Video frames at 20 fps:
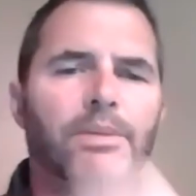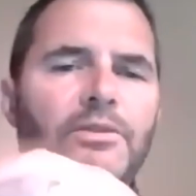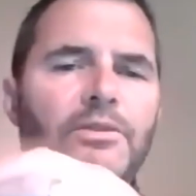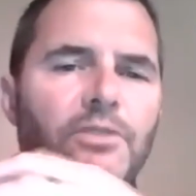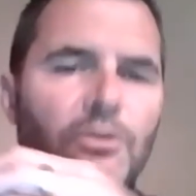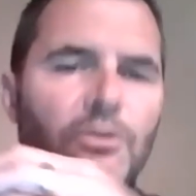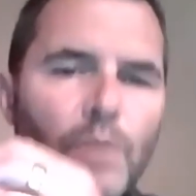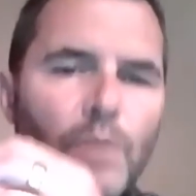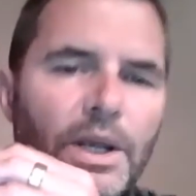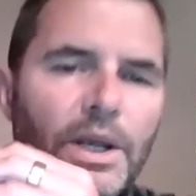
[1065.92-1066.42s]

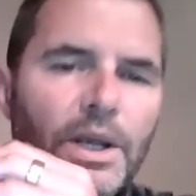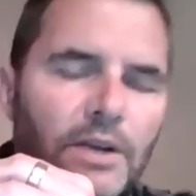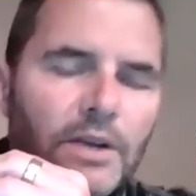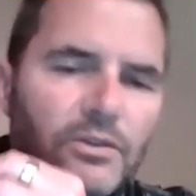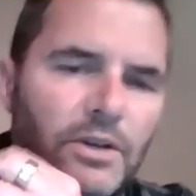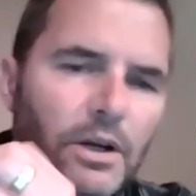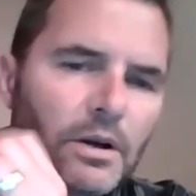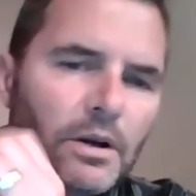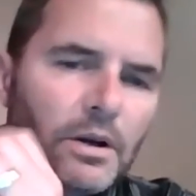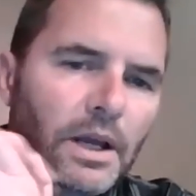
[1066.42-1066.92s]
this week is
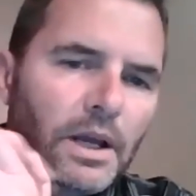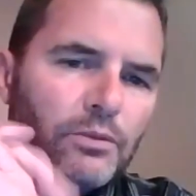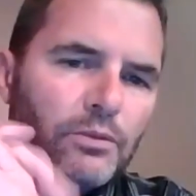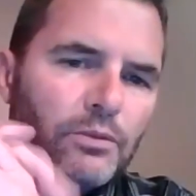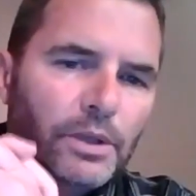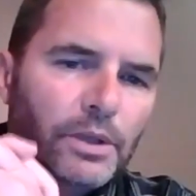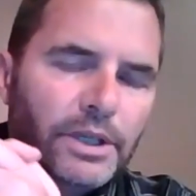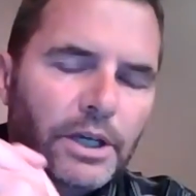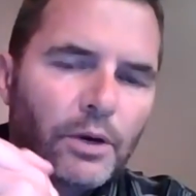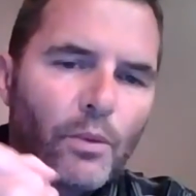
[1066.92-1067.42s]

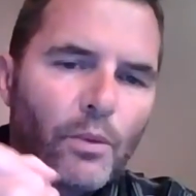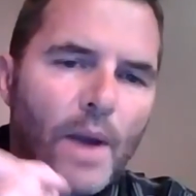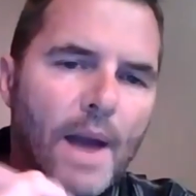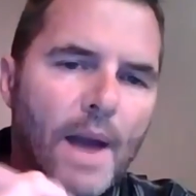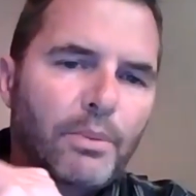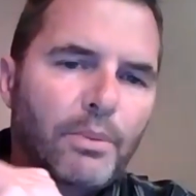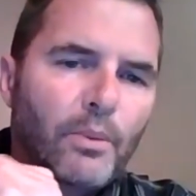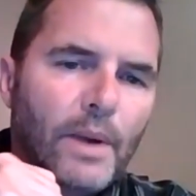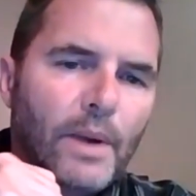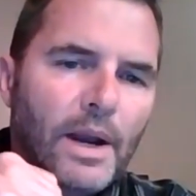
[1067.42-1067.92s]
really gonna
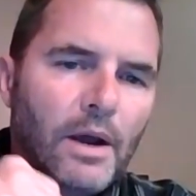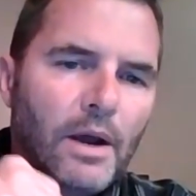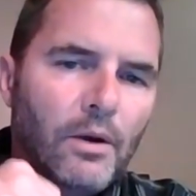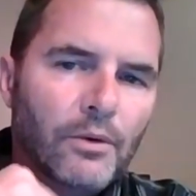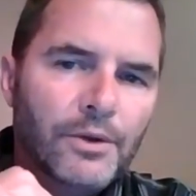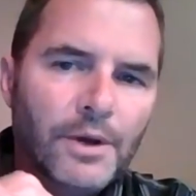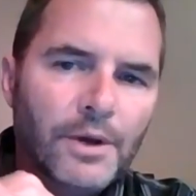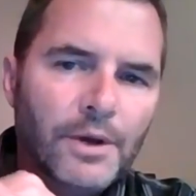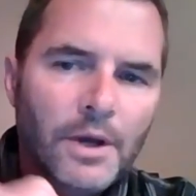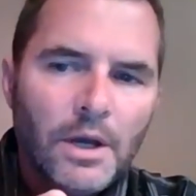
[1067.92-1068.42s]
wrap
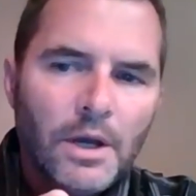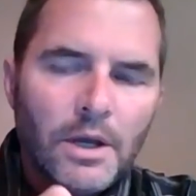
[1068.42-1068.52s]
around,